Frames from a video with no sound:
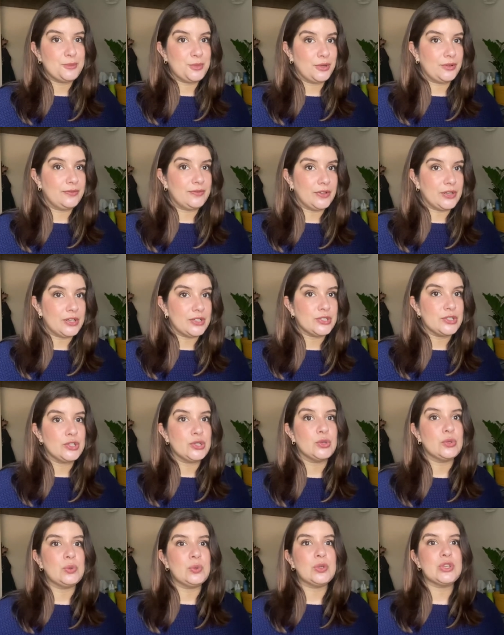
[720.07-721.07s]
prefer
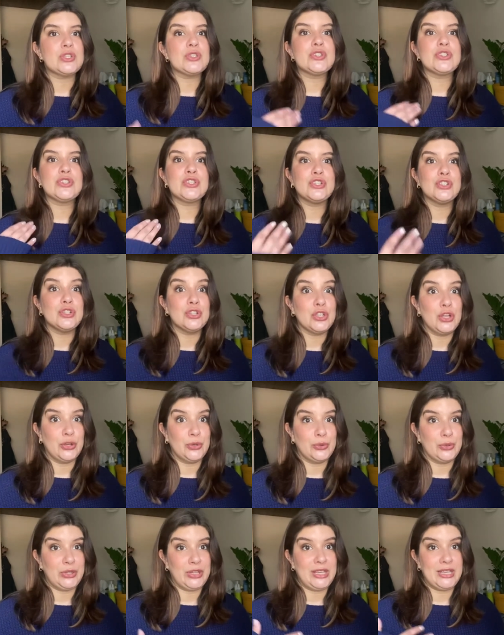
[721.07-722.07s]
to
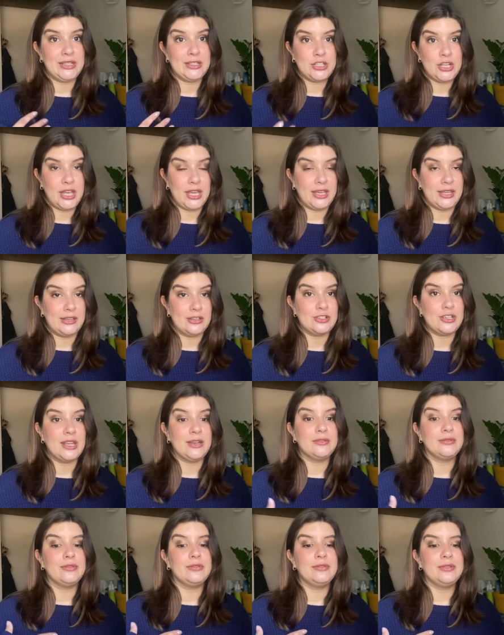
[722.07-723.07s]
slowly change
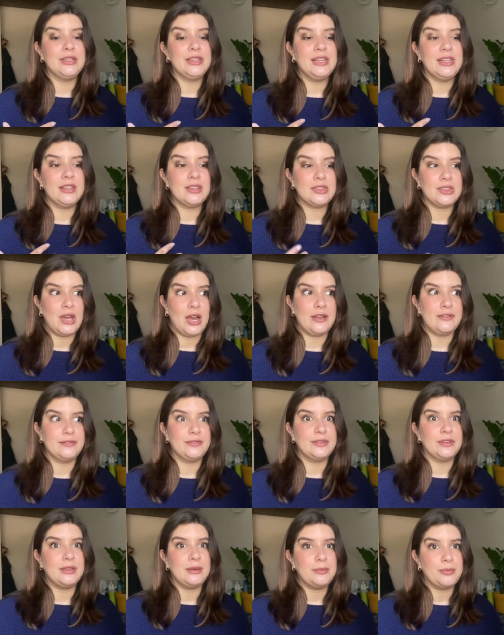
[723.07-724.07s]
and really
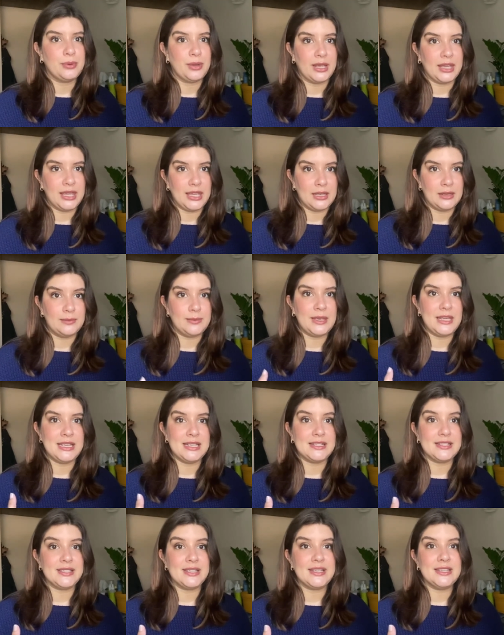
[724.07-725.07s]
thoughtfully bring in
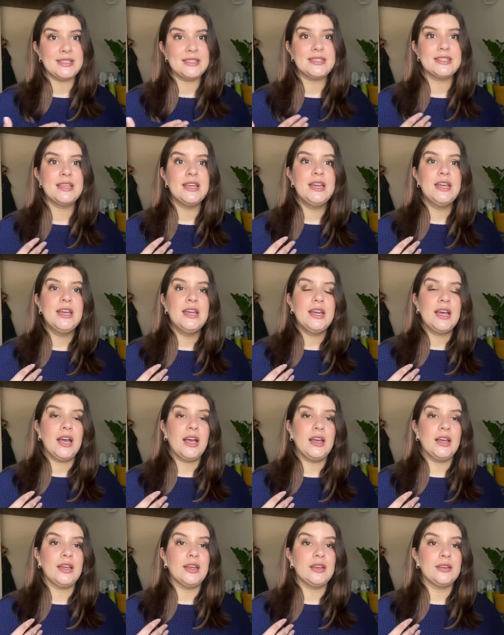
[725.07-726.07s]
pieces,
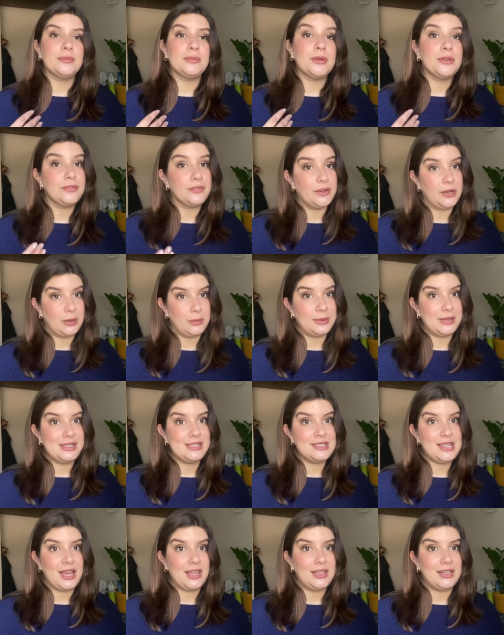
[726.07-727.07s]
uh, preferably
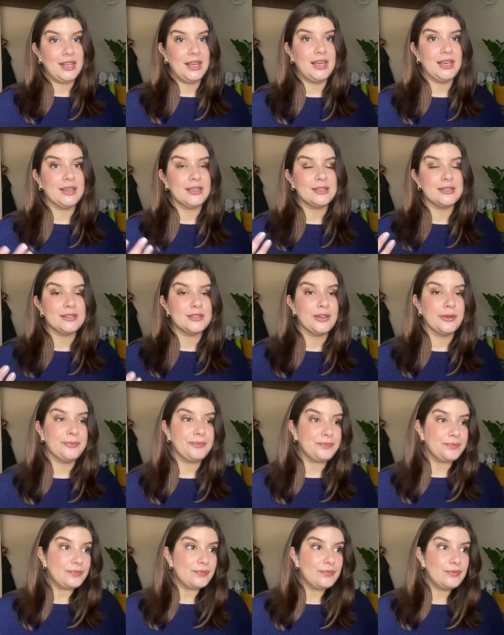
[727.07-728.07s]
secondhand
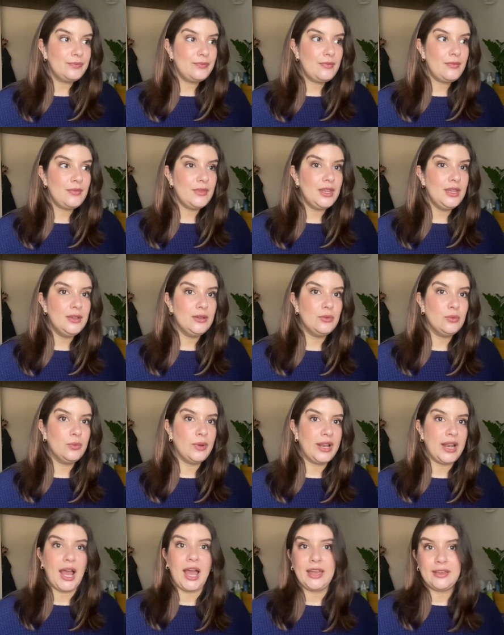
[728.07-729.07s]

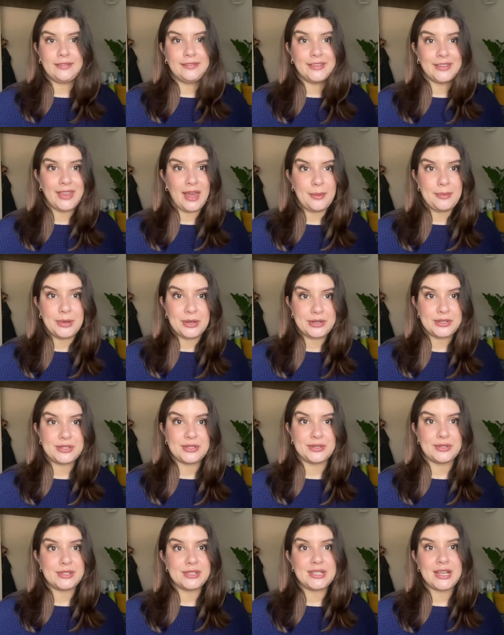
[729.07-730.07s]
when I feel that
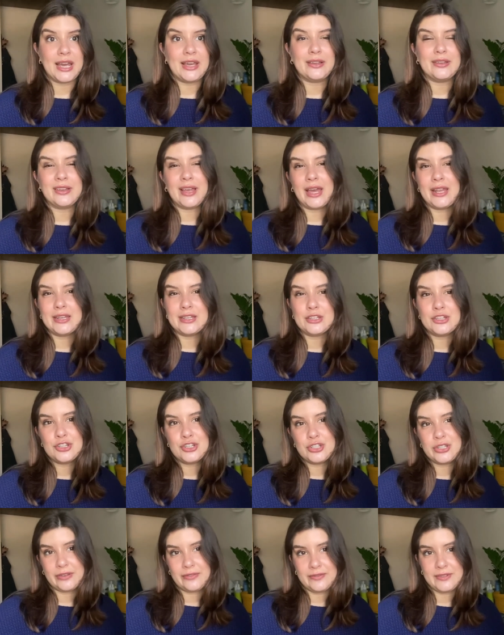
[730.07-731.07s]
personal style kind of
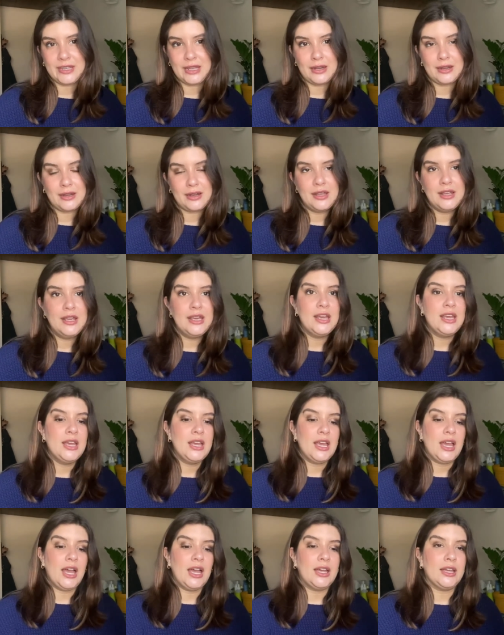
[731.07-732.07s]
shifting.
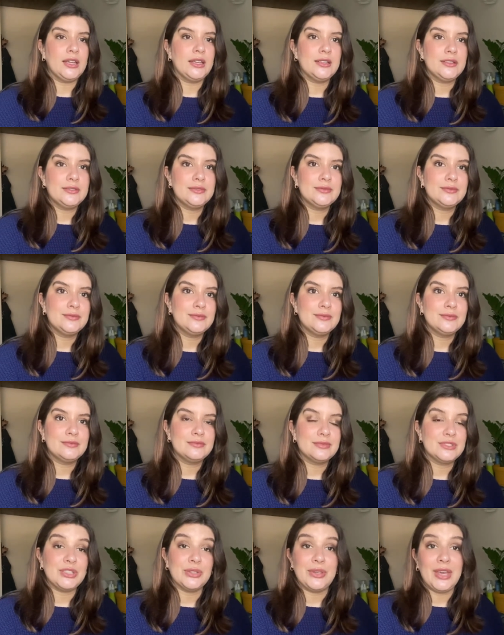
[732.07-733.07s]
Uh,
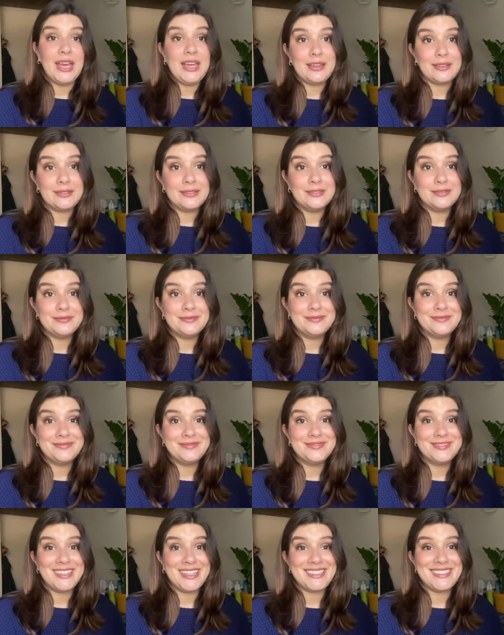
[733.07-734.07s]
so yeah,
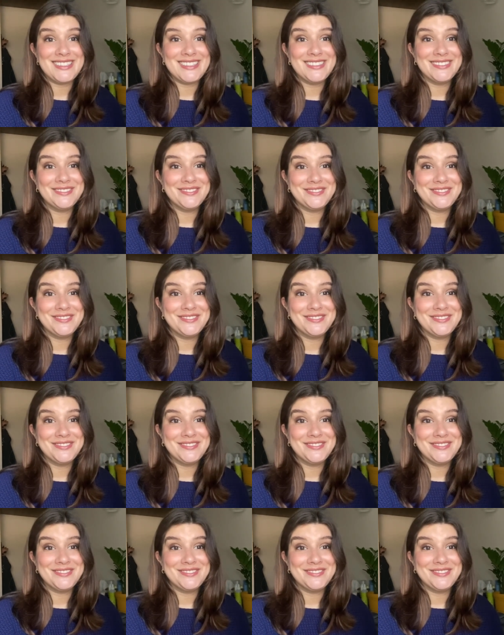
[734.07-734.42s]
that's,